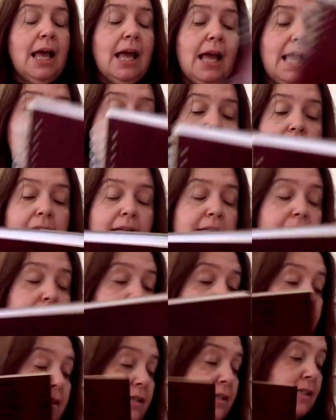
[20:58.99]
And
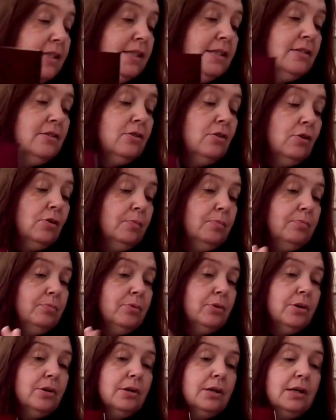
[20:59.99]
this
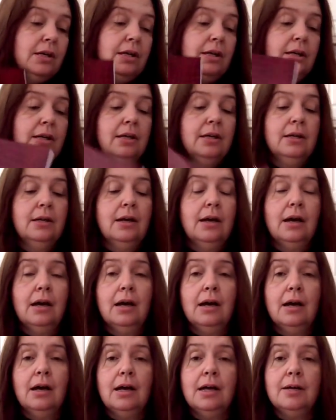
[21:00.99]
notebook,
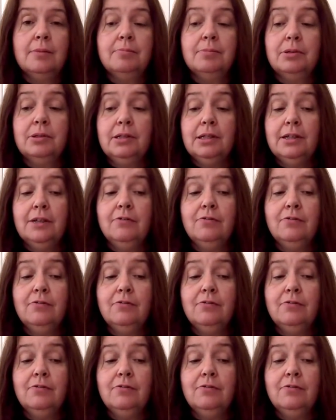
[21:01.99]
I believe